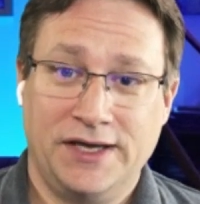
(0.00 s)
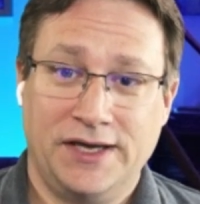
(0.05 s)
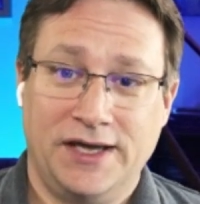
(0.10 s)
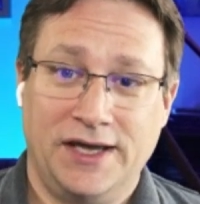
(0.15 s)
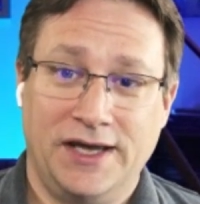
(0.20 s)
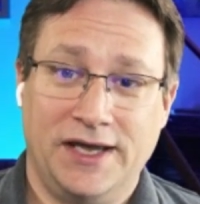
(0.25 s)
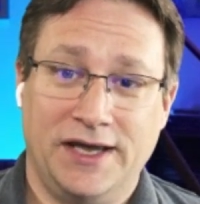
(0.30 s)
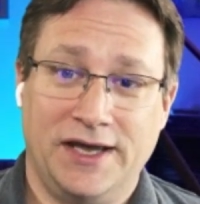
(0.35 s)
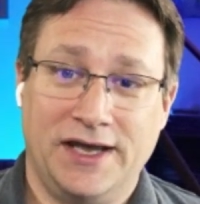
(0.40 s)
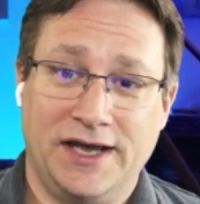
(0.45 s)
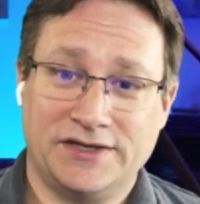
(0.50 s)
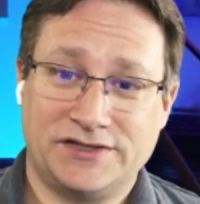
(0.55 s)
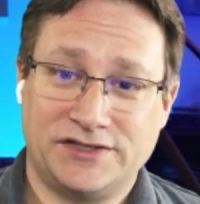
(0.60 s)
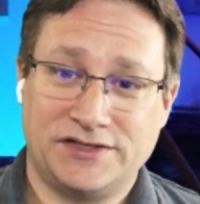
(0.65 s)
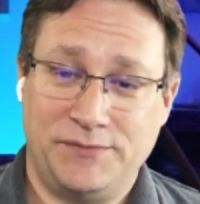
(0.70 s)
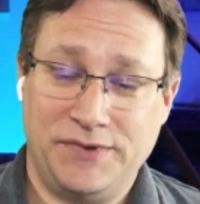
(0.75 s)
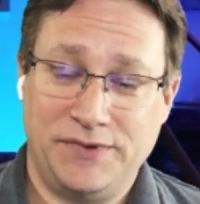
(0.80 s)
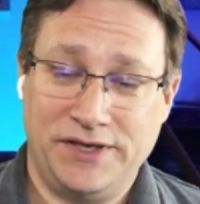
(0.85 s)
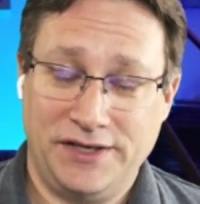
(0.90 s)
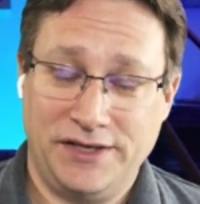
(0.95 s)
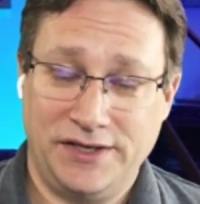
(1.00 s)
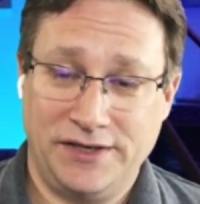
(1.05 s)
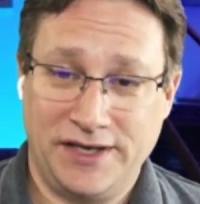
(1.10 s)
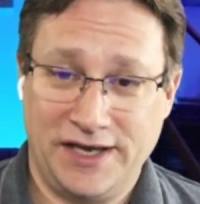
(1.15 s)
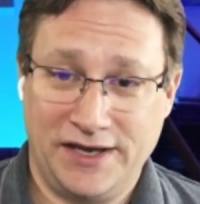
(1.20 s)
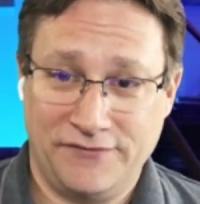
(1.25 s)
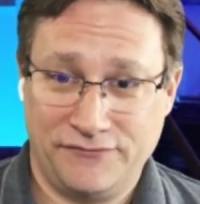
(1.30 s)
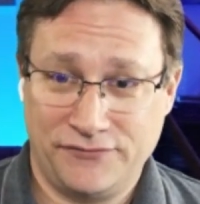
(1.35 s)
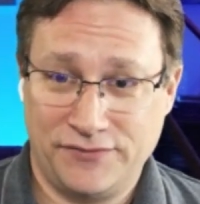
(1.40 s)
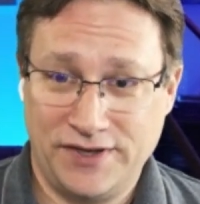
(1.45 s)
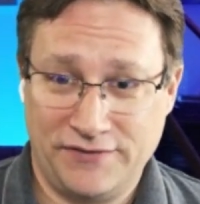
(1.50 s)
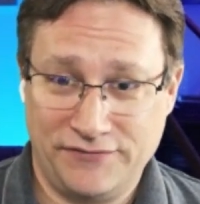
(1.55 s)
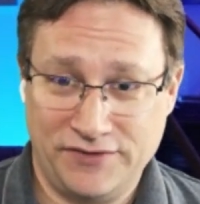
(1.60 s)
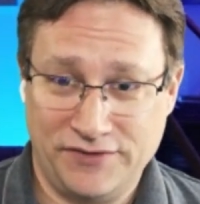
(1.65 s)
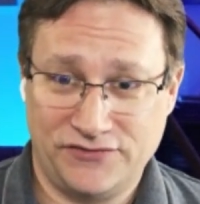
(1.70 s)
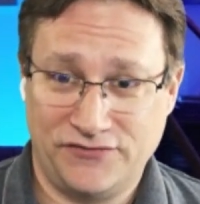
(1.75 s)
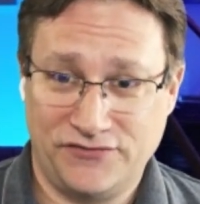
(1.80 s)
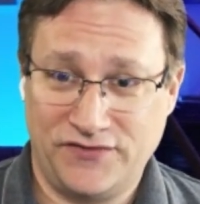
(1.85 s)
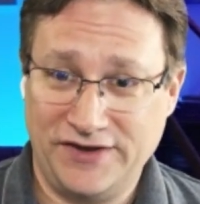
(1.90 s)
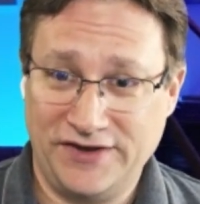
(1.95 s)
And it has to be have have
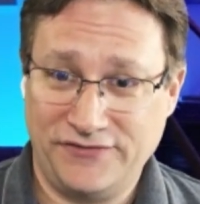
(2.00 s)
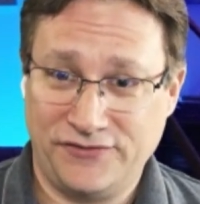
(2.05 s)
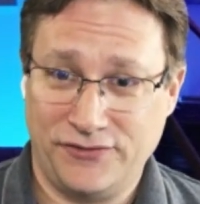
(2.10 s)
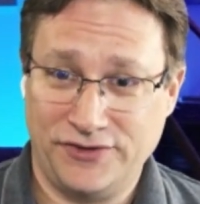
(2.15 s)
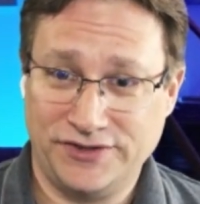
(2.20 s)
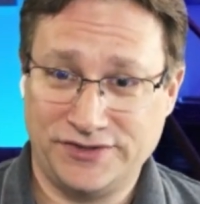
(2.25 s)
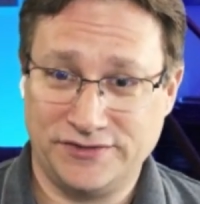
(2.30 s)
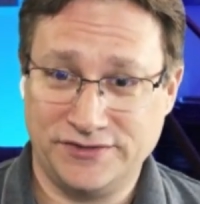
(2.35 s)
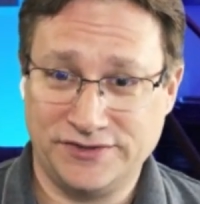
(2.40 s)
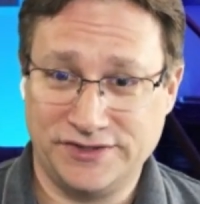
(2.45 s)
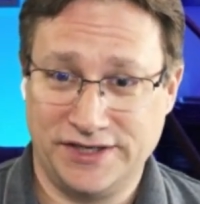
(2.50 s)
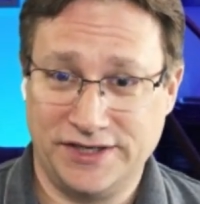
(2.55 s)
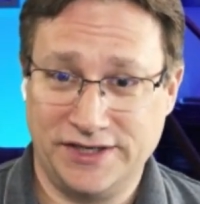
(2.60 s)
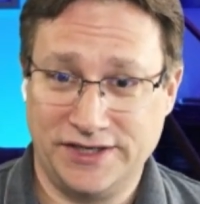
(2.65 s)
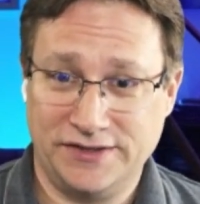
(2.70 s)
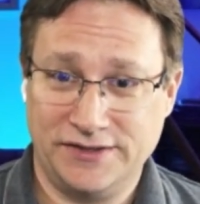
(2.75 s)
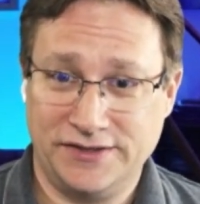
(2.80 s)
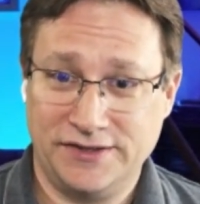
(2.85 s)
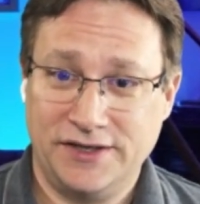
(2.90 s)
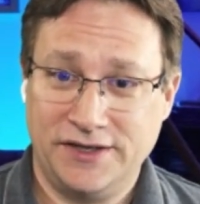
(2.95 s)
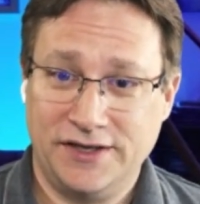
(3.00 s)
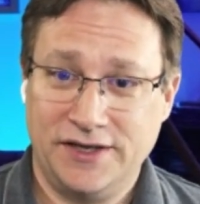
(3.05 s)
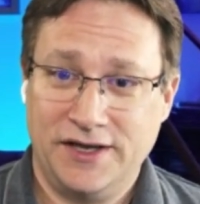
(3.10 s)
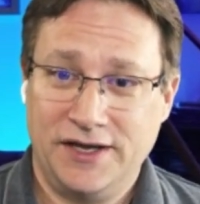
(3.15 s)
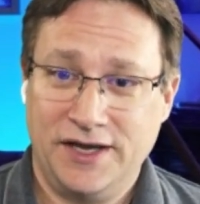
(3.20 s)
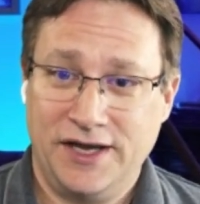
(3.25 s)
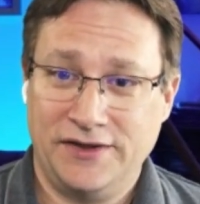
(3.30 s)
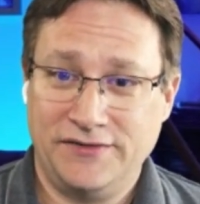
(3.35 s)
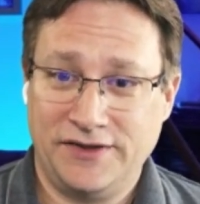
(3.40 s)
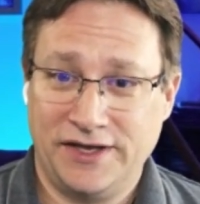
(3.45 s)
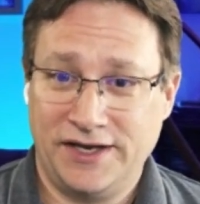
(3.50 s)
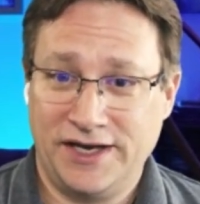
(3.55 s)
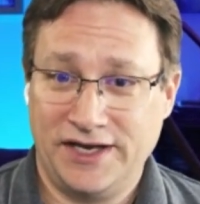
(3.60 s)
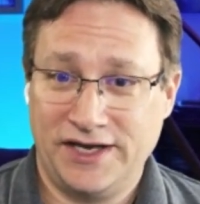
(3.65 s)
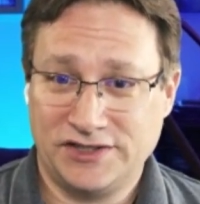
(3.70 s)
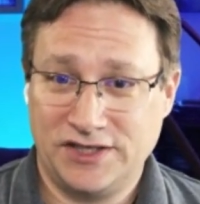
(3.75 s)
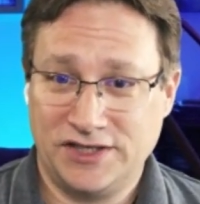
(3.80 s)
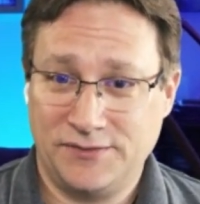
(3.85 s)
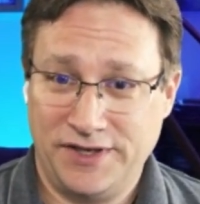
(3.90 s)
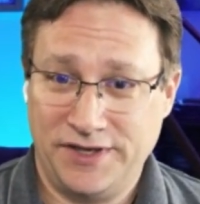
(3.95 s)
these five crystals in it, and then
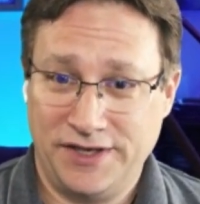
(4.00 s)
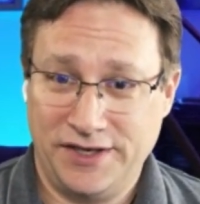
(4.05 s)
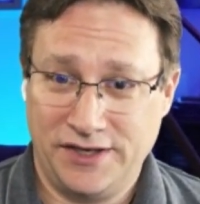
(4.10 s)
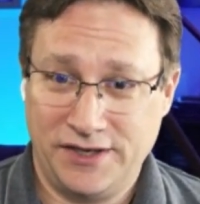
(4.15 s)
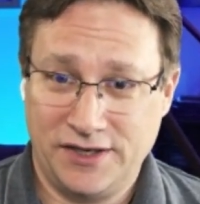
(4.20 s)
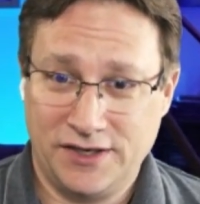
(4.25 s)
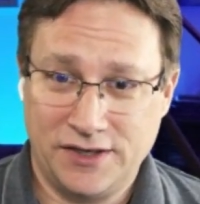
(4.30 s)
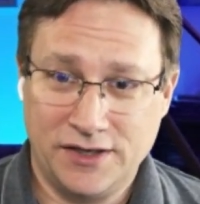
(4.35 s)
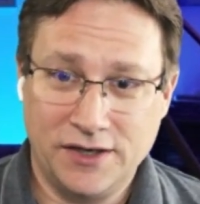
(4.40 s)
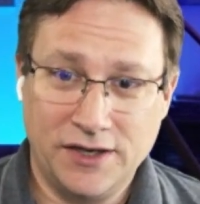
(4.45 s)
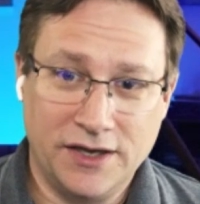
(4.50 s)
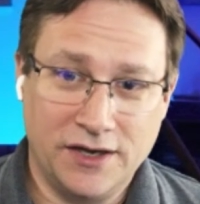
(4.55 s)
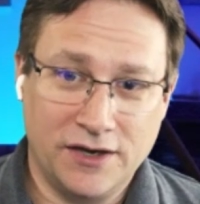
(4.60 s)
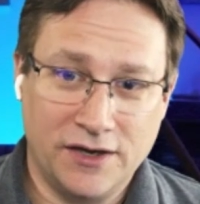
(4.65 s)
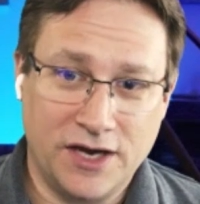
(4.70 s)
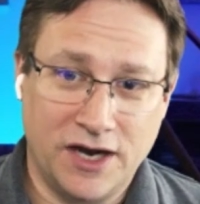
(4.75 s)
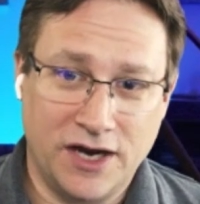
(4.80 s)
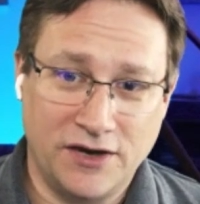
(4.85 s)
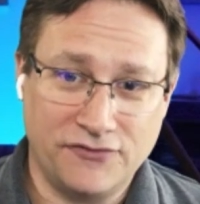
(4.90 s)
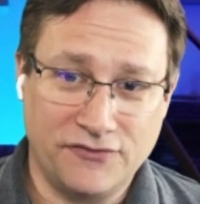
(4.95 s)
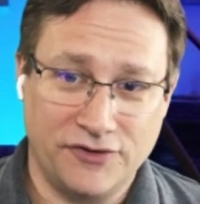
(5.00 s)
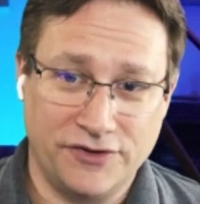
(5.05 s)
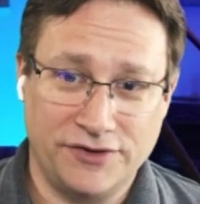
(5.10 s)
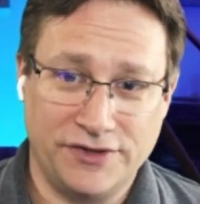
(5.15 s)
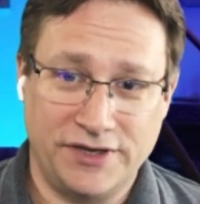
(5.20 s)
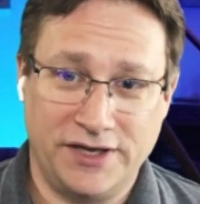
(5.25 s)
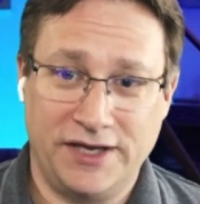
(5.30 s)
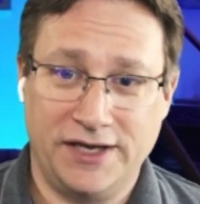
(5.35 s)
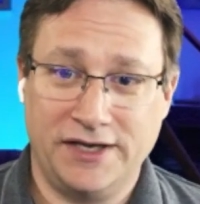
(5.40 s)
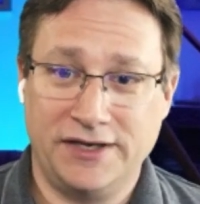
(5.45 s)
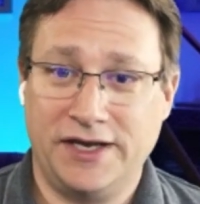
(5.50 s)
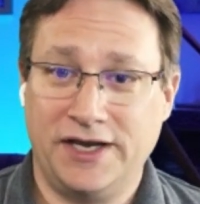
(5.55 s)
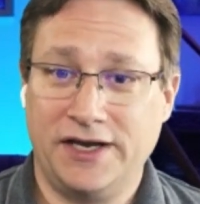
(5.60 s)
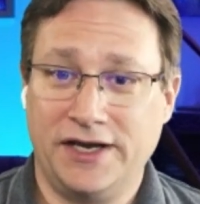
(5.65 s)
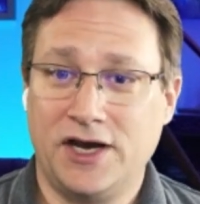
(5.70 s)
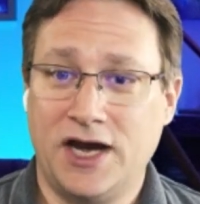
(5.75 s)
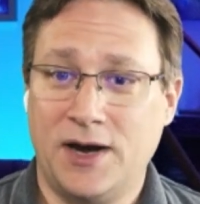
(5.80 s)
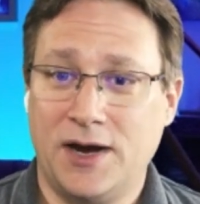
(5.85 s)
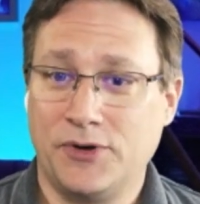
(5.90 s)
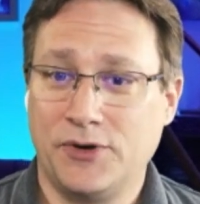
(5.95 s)
has to be covered in a
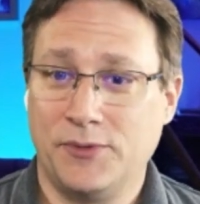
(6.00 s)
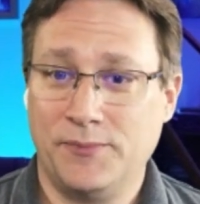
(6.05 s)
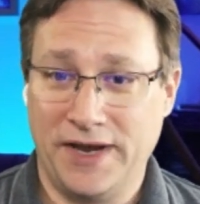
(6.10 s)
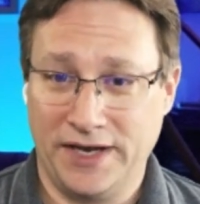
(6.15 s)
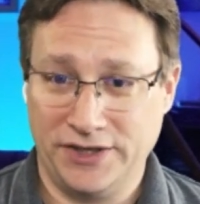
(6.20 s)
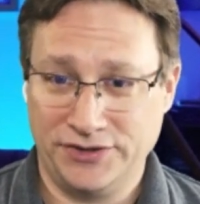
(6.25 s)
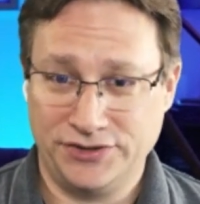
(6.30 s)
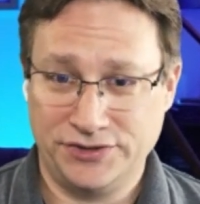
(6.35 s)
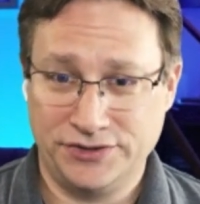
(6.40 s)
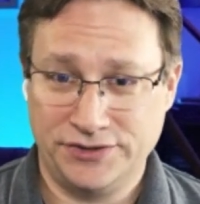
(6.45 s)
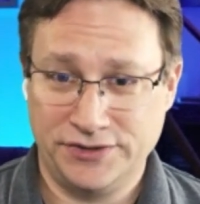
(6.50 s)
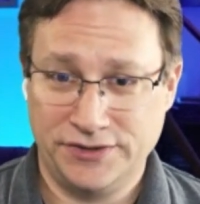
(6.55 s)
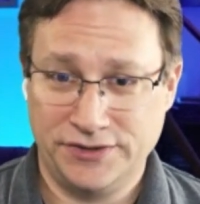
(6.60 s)
copper mesh